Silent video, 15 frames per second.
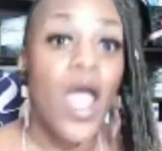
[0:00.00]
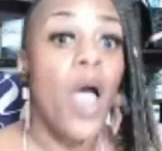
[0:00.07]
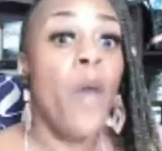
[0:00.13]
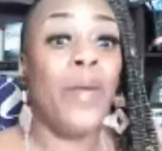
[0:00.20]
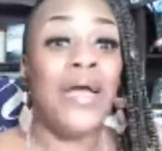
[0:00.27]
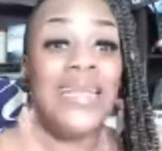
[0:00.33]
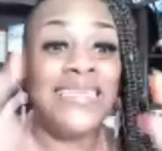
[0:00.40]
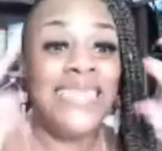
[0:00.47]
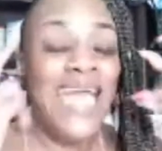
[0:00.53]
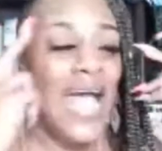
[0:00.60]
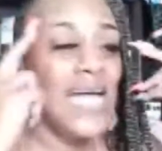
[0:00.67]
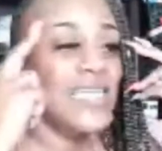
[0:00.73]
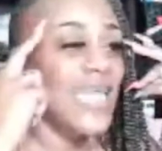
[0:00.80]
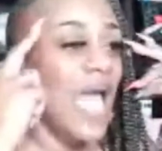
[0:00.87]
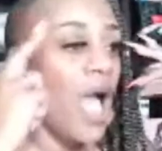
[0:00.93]
But
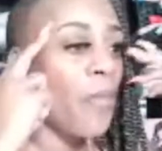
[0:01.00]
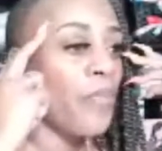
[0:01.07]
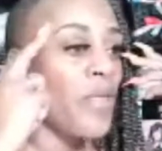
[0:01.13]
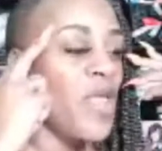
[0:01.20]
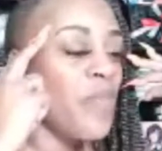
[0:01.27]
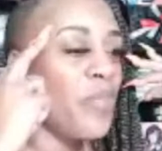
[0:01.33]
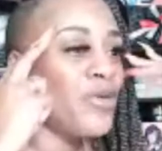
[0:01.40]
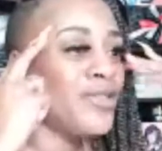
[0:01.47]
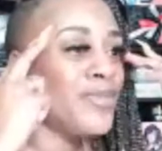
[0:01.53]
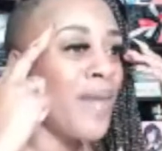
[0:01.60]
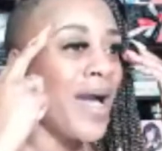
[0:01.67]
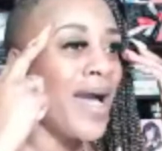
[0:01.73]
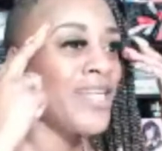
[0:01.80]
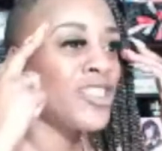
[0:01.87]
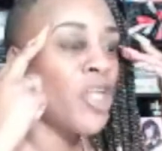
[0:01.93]
that's how people's
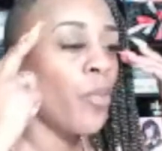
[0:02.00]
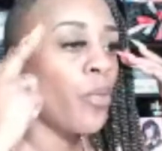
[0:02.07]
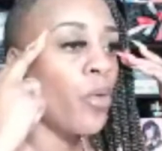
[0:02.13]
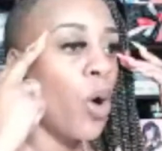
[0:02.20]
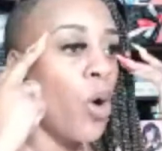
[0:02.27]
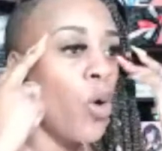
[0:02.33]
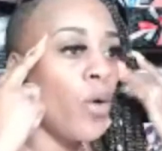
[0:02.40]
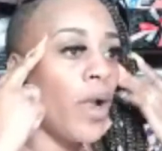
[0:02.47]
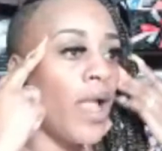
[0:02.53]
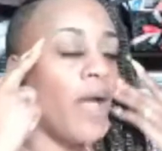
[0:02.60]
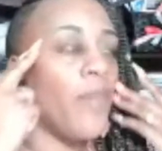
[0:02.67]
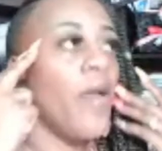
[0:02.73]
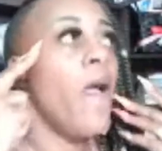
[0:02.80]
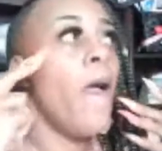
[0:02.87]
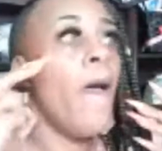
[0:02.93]
minds are programmed.